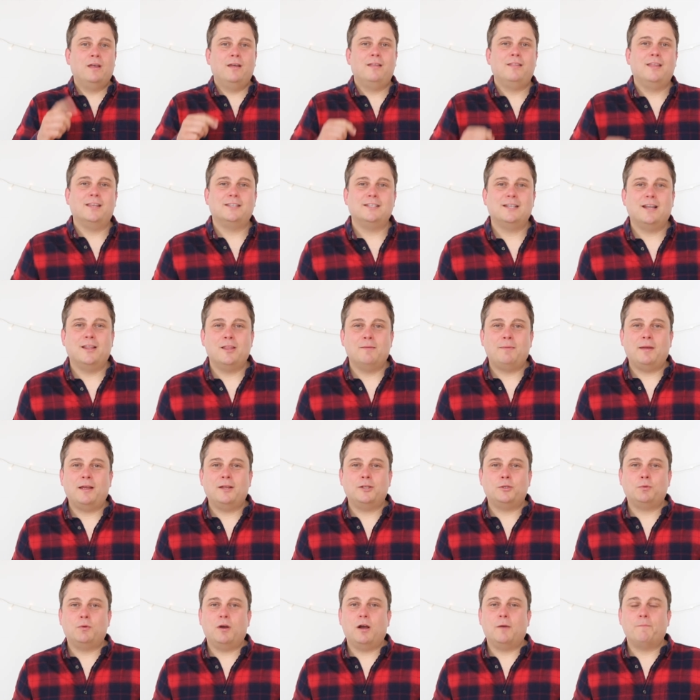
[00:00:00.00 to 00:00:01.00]
There's another bit
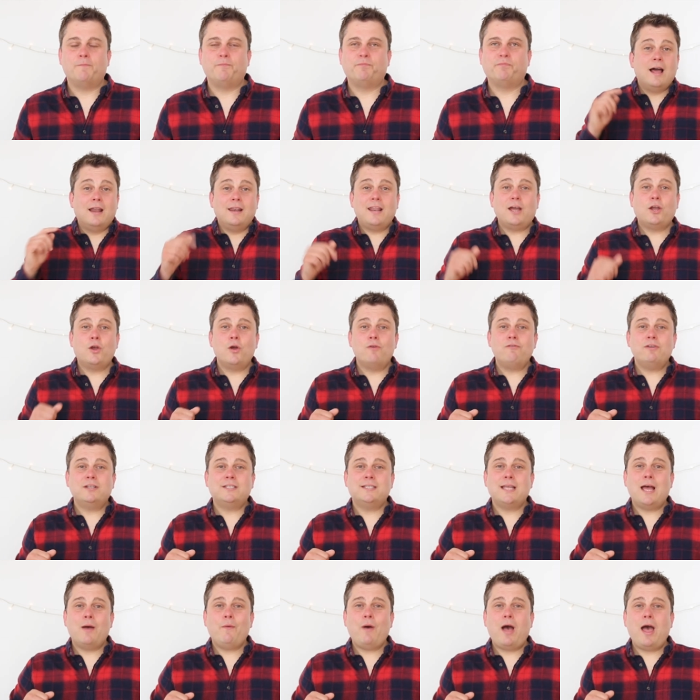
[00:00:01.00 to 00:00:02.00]
as well. Like
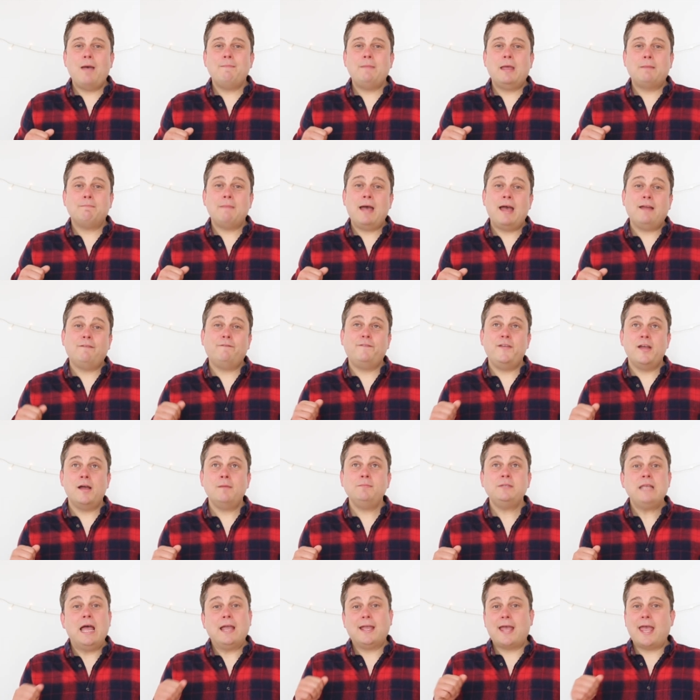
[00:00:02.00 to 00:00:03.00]
Kurosawa, I make mad
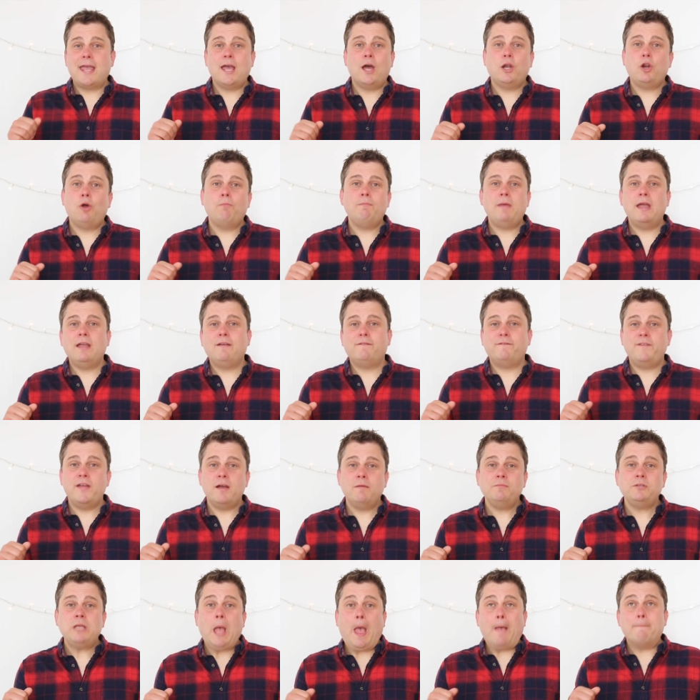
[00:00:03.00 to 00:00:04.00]
films. K.O. don't make
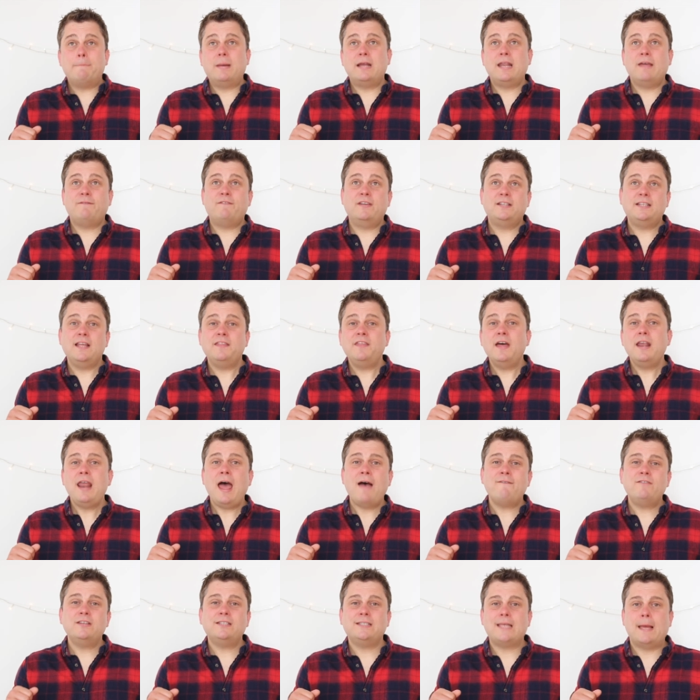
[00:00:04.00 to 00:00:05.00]
films. But if I did, then
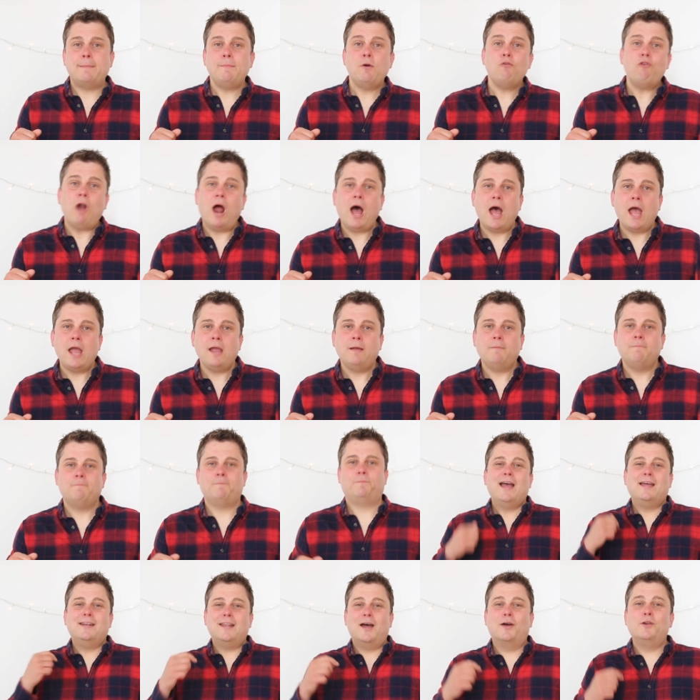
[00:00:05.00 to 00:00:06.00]
have a samurai.
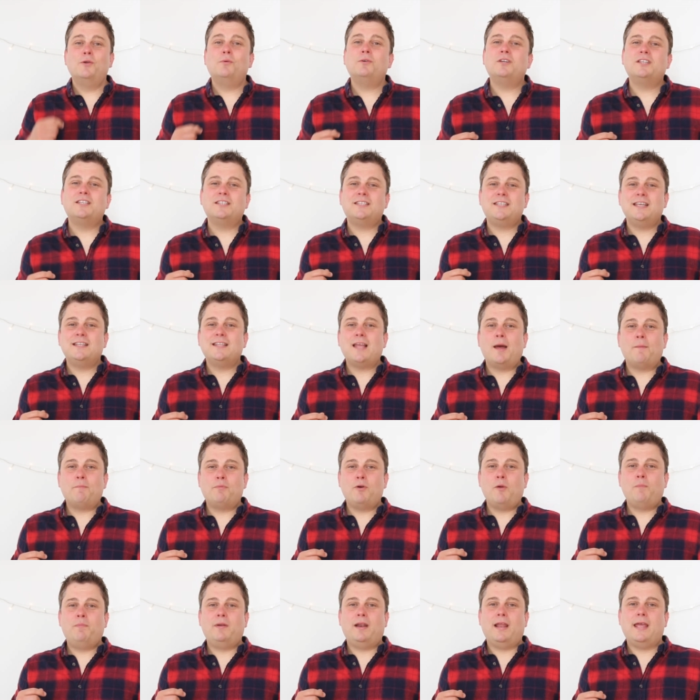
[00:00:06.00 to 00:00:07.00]
Now, in order to sing that
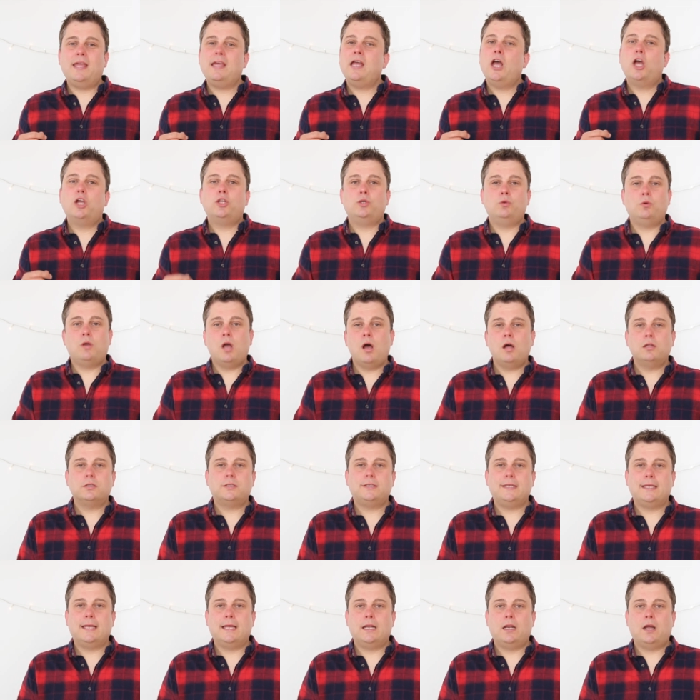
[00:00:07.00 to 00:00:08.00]
properly, you can't
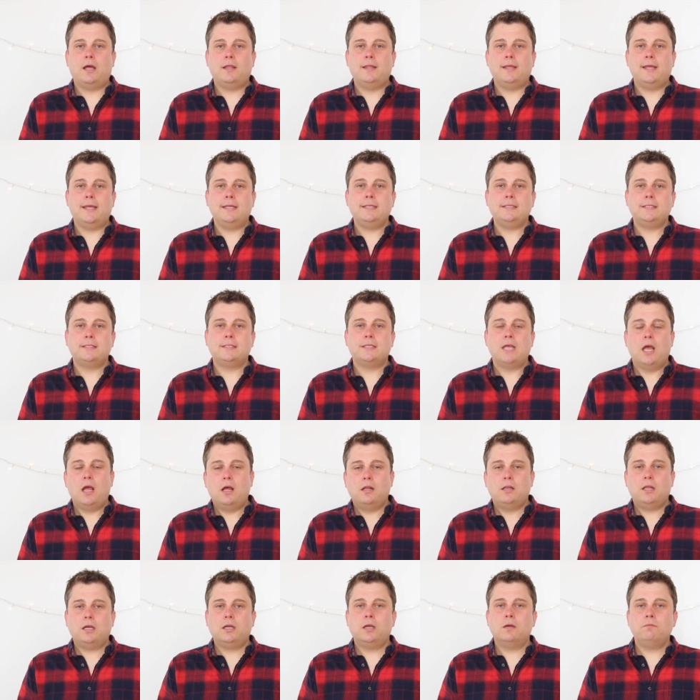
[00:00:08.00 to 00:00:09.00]
sing it like this.
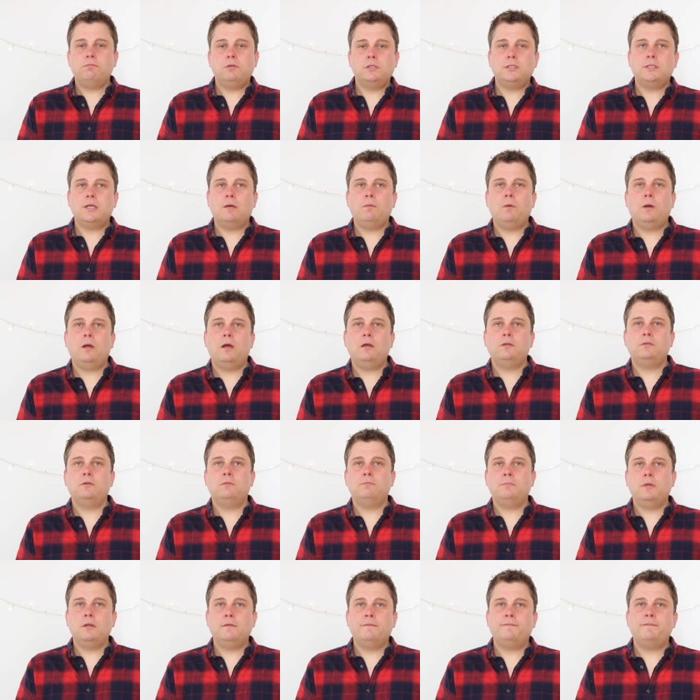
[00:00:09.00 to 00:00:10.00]
Like a receiver, I
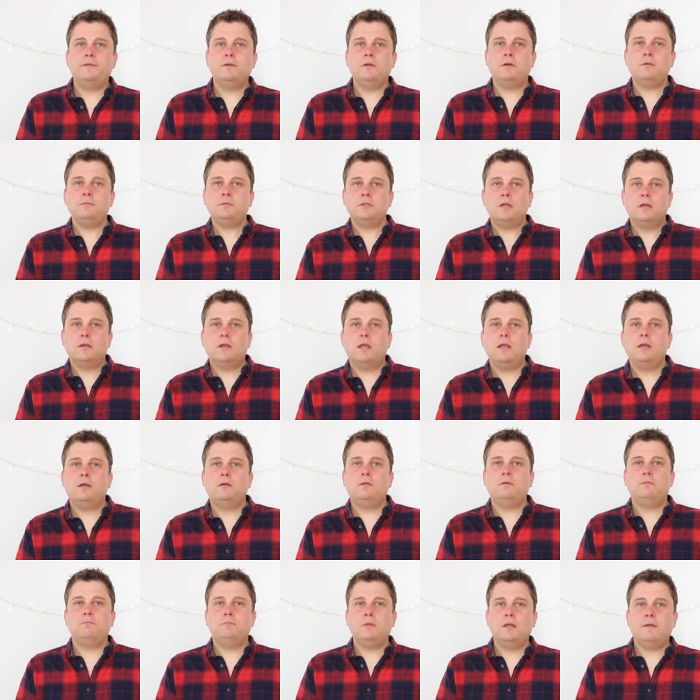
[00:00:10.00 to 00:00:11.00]
don't make films. Can you
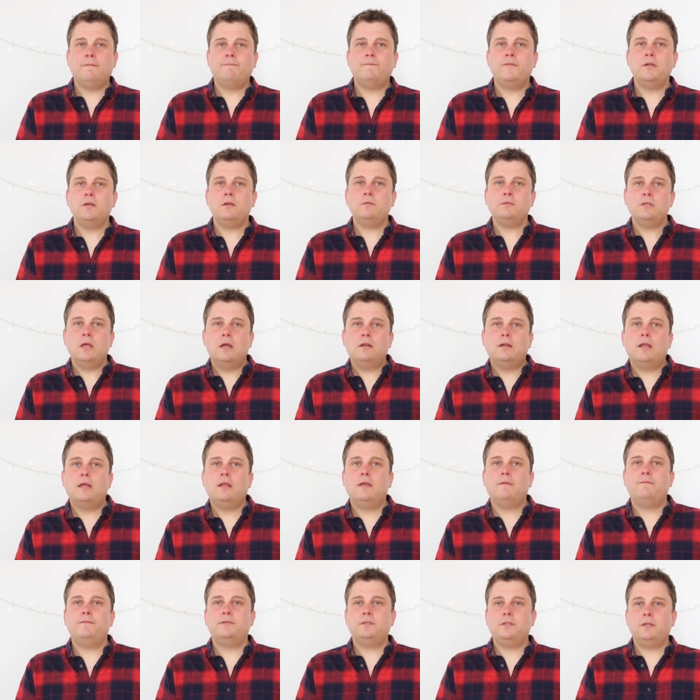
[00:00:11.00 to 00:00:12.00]
don't make films? Like
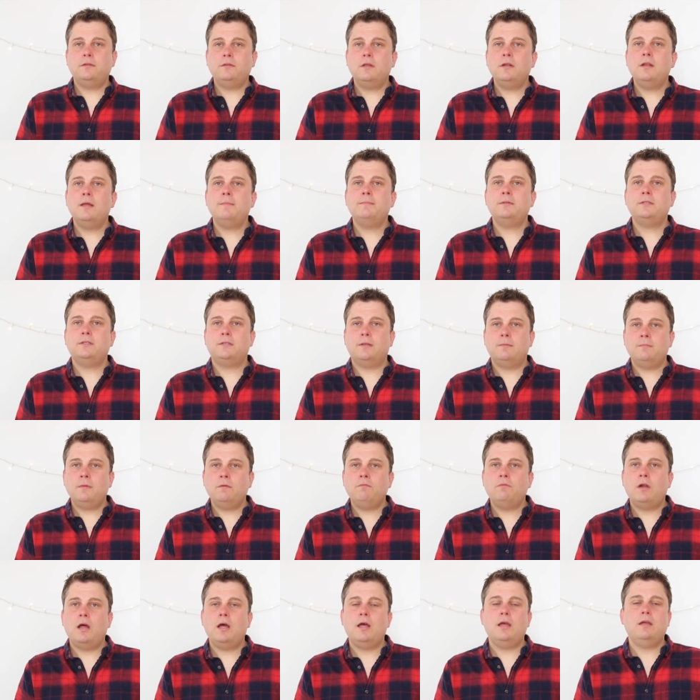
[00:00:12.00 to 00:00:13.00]
a predicted number
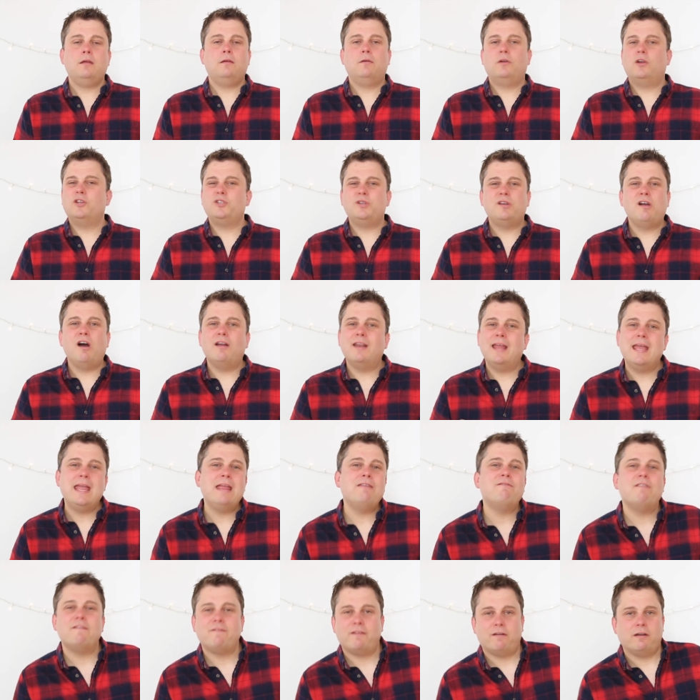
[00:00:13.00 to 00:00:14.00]
samurai. Because you can't
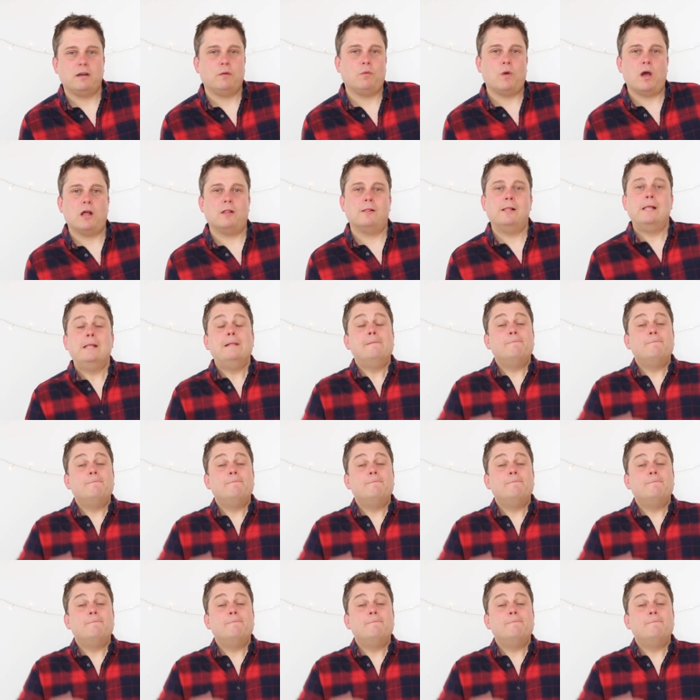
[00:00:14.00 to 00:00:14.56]
hear it very well.